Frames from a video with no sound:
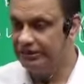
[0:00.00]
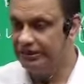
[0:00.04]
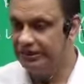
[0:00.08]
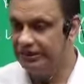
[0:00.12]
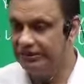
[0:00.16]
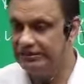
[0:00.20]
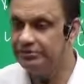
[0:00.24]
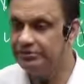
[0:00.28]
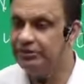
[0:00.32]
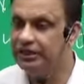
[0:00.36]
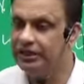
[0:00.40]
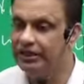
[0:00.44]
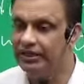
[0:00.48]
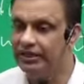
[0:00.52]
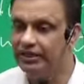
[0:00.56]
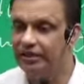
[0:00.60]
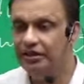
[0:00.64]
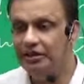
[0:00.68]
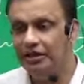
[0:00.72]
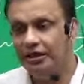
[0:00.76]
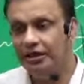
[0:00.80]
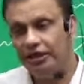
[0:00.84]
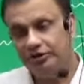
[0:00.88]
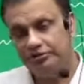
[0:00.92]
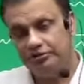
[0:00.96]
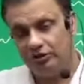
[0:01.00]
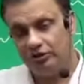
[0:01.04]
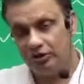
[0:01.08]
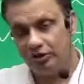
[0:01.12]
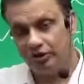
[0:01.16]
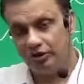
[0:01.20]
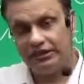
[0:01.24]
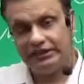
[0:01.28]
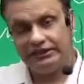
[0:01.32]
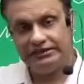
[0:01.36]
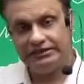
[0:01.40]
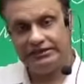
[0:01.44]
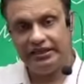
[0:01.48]
Similarly, if the law
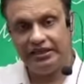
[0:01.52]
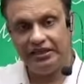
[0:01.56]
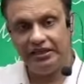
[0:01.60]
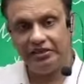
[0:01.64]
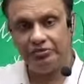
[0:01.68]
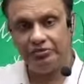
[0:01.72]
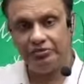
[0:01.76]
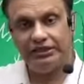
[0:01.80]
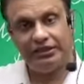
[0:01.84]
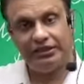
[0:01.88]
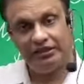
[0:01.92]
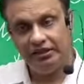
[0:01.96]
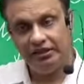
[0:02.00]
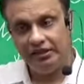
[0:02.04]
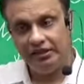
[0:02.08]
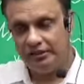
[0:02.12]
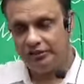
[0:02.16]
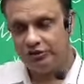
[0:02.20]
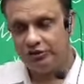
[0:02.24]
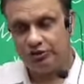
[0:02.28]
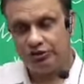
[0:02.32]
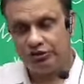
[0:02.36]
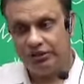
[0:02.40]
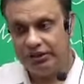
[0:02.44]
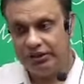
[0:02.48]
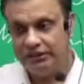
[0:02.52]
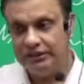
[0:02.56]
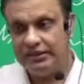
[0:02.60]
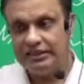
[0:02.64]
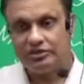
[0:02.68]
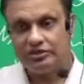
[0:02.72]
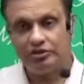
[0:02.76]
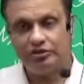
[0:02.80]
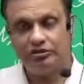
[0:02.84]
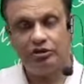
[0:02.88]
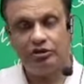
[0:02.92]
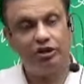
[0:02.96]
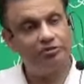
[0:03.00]
is there, so this
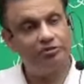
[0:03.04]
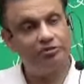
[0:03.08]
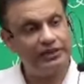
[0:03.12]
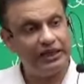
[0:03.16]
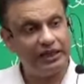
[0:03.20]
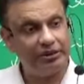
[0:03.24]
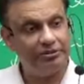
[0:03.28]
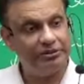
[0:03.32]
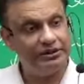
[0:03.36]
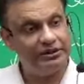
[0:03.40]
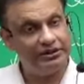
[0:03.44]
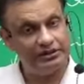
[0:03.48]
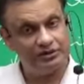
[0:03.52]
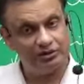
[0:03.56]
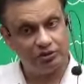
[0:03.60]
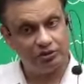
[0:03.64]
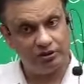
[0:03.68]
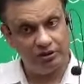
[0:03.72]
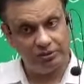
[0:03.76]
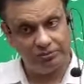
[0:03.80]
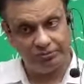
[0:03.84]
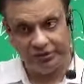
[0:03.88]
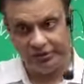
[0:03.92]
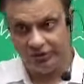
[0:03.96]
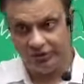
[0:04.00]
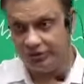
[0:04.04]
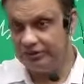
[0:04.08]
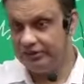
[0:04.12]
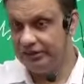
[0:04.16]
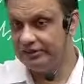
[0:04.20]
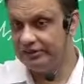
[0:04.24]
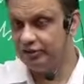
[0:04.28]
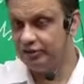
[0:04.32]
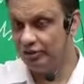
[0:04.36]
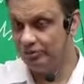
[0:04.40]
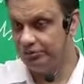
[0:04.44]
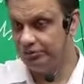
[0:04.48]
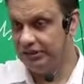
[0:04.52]
law of gravity does not depend on this
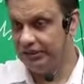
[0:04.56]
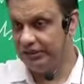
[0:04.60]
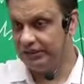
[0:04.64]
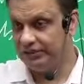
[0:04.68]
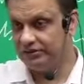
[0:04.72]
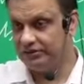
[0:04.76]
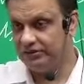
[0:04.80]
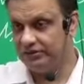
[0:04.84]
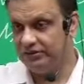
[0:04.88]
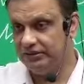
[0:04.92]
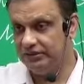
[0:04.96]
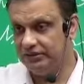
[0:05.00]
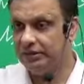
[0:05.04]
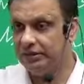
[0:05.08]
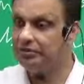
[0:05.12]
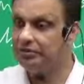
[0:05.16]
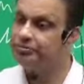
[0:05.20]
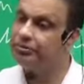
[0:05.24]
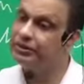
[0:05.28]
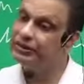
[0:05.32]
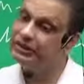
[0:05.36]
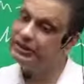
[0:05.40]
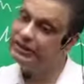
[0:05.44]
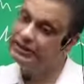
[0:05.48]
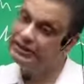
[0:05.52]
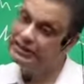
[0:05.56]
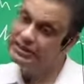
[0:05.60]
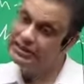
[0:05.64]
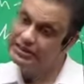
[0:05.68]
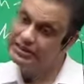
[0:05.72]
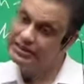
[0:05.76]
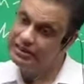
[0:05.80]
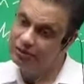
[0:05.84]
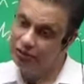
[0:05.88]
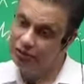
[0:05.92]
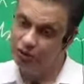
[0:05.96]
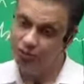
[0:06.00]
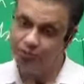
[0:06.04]
object, but it
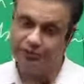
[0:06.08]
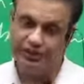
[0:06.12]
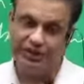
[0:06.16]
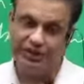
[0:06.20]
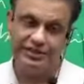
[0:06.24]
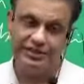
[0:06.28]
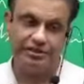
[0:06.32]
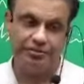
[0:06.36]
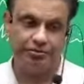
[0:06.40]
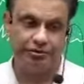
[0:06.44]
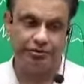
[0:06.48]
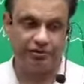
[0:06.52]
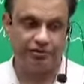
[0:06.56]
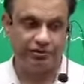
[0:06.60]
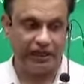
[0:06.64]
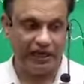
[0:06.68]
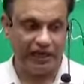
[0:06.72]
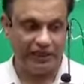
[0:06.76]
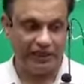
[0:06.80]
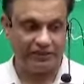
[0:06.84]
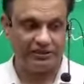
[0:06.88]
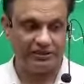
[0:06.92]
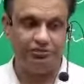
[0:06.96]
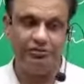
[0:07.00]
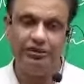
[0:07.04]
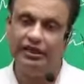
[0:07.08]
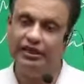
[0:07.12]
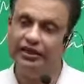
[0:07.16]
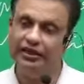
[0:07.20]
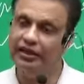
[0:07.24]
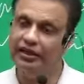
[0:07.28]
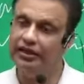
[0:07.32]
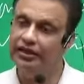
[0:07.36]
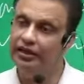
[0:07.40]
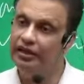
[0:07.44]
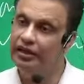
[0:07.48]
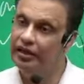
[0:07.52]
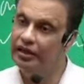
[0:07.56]
still operates upon that. Similarly,
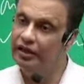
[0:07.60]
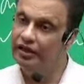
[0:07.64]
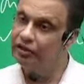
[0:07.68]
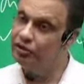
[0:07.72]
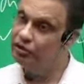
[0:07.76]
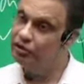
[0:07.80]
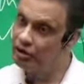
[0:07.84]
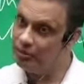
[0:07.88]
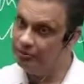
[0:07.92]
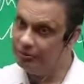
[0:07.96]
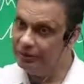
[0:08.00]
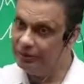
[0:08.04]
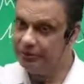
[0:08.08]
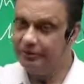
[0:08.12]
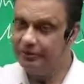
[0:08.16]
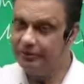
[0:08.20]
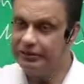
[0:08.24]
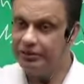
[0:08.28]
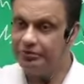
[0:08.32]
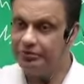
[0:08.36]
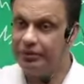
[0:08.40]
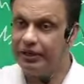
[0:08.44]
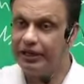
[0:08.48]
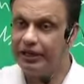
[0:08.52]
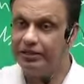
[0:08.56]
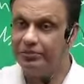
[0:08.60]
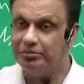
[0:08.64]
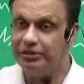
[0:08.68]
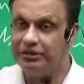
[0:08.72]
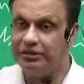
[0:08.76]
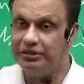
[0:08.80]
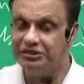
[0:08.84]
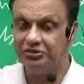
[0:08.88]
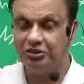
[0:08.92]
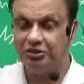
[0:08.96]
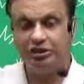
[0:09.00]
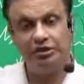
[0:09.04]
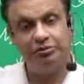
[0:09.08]
law made by the parliament does
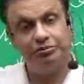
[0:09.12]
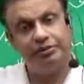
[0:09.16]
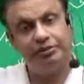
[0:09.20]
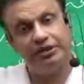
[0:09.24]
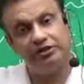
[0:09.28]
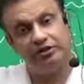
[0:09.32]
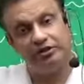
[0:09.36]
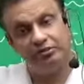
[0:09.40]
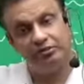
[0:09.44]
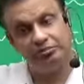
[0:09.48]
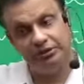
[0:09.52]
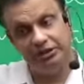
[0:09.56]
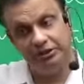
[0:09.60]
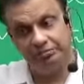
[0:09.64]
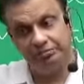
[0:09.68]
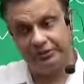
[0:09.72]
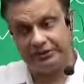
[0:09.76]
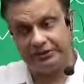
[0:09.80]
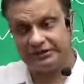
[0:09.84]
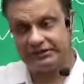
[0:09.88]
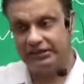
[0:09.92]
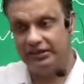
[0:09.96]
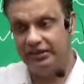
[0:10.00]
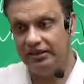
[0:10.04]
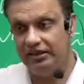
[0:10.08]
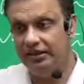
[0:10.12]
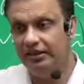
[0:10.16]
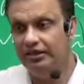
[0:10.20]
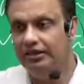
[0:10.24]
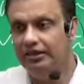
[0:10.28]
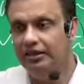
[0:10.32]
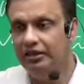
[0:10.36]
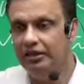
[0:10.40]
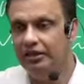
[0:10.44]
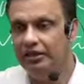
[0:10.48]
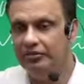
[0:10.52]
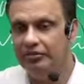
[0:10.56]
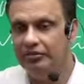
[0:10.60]
not depend on me personally.
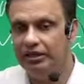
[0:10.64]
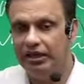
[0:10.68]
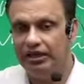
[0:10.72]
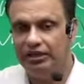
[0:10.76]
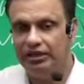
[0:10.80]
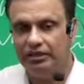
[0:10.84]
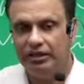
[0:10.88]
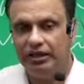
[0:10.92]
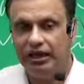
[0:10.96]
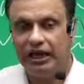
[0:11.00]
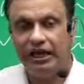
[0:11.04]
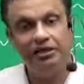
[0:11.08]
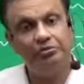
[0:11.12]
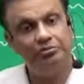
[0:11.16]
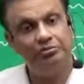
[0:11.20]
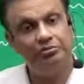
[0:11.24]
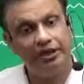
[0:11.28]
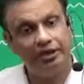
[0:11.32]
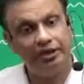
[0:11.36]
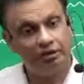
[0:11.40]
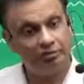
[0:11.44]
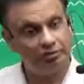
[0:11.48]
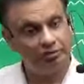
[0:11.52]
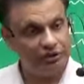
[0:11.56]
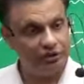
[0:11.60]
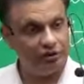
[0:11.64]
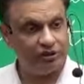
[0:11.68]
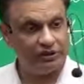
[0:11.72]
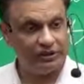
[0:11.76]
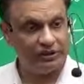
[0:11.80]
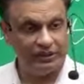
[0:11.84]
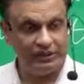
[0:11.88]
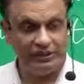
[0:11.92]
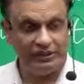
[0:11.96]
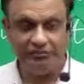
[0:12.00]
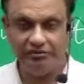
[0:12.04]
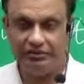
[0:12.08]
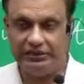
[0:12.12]
Well, I may or may not
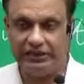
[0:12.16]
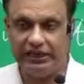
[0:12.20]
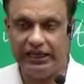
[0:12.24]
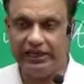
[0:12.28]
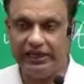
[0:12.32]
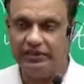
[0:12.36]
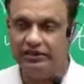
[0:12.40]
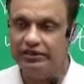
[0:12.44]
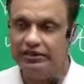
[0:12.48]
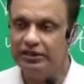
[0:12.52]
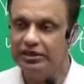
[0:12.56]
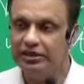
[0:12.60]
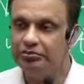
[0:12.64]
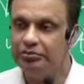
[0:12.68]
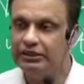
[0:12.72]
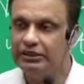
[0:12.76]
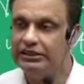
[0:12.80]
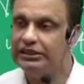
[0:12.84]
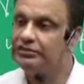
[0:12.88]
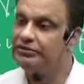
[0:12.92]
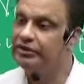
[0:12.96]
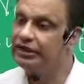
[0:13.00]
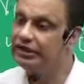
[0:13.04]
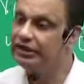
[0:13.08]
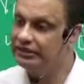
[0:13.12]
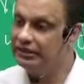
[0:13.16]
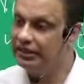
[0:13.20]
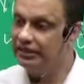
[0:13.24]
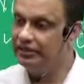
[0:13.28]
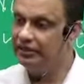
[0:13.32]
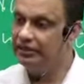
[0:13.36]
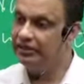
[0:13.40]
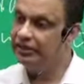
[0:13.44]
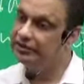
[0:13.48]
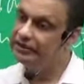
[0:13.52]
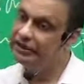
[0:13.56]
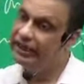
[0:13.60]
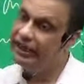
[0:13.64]
agree with that, but even then
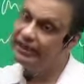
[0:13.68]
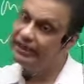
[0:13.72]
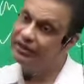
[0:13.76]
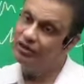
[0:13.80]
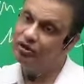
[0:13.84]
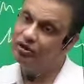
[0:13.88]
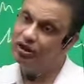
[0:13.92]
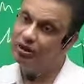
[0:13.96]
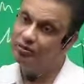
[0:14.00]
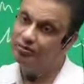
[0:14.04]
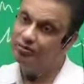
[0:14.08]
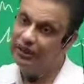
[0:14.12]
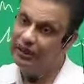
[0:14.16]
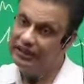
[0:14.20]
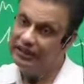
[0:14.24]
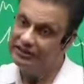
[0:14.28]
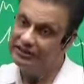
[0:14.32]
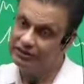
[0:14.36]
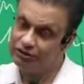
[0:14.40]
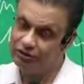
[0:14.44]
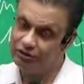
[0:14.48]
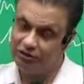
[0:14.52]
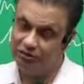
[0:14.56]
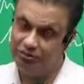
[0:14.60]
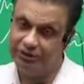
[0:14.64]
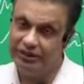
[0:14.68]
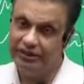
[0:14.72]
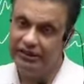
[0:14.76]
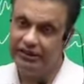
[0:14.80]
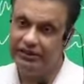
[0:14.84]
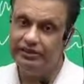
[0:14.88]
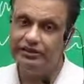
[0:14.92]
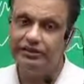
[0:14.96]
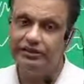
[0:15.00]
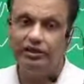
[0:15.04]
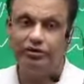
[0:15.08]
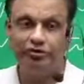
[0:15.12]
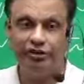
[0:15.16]
that law applies on me
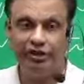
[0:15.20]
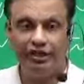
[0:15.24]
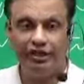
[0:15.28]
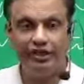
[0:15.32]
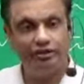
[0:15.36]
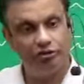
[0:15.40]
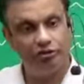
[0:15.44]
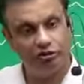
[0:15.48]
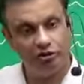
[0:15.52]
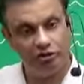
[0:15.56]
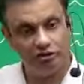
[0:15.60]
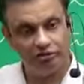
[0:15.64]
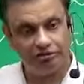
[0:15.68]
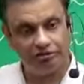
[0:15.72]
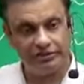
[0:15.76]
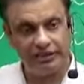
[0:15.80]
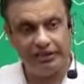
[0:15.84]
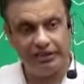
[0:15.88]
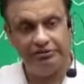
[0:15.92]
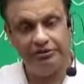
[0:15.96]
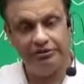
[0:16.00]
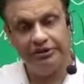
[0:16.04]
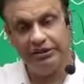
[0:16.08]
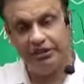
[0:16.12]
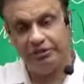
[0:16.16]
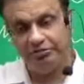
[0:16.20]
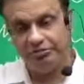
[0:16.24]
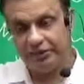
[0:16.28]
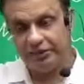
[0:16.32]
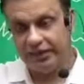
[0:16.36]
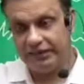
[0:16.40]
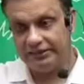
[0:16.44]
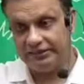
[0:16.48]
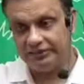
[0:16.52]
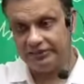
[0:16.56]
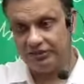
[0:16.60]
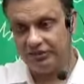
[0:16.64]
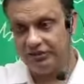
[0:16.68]
the way law of gravity applies
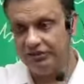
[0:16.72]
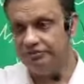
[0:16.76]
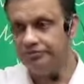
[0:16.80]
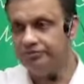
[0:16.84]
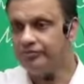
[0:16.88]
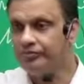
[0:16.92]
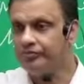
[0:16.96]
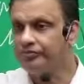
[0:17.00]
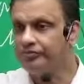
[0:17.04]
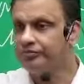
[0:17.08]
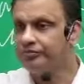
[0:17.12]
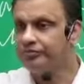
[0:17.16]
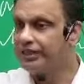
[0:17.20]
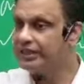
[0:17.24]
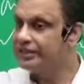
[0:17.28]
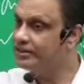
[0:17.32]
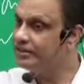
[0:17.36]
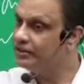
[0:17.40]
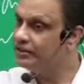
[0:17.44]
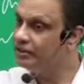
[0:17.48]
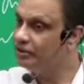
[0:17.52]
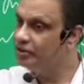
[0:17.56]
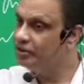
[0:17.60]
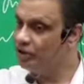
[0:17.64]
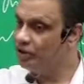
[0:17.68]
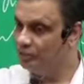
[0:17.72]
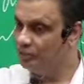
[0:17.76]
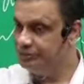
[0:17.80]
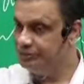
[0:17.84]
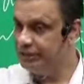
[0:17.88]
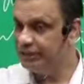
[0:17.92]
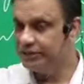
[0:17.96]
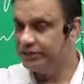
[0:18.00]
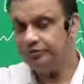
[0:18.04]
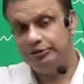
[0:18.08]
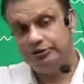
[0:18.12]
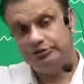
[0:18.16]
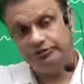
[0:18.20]
on this object
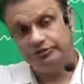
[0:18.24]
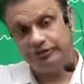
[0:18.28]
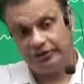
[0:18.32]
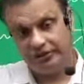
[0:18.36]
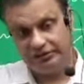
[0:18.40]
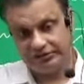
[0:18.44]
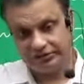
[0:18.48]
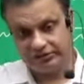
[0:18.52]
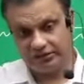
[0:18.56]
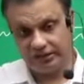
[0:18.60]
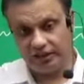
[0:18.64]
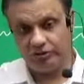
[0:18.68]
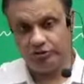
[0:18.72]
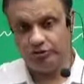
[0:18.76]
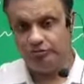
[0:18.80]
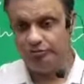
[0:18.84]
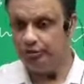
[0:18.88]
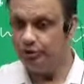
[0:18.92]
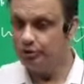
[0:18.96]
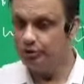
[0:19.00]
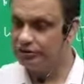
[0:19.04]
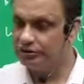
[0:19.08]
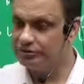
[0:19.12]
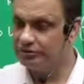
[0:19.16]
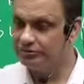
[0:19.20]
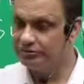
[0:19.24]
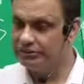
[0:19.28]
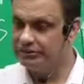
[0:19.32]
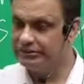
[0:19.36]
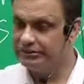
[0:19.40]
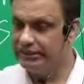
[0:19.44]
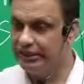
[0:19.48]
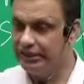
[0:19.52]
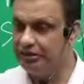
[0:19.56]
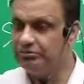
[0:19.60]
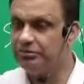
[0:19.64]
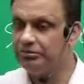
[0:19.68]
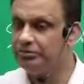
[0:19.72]
which falls down because of the
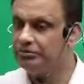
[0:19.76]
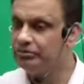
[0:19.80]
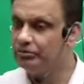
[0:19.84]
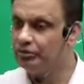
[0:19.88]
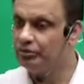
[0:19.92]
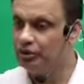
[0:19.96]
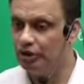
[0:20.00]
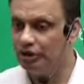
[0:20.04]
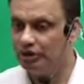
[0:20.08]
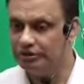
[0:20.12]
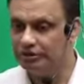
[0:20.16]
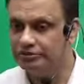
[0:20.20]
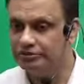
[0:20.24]
same law.